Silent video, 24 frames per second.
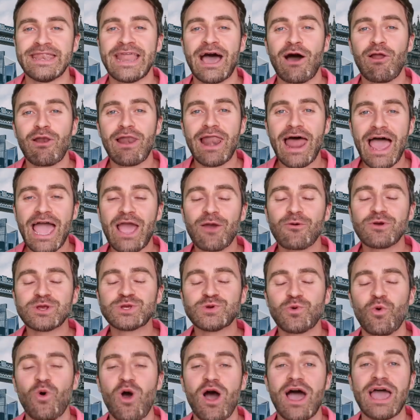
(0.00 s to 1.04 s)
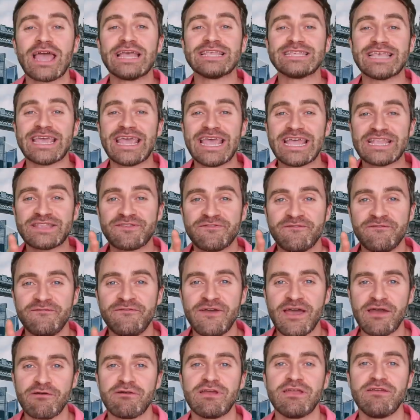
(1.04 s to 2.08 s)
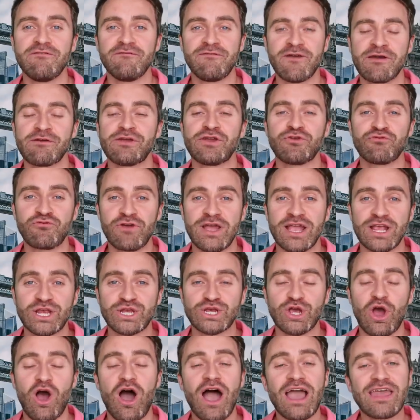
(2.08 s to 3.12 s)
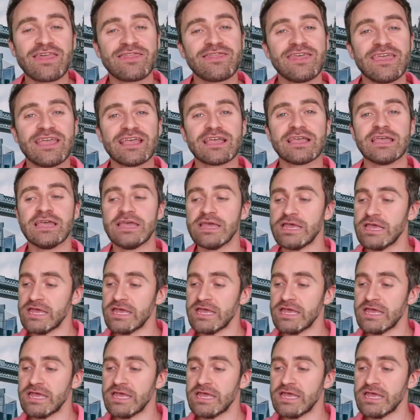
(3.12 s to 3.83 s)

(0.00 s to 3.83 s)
Now, language-wise, it's very, very rich. I think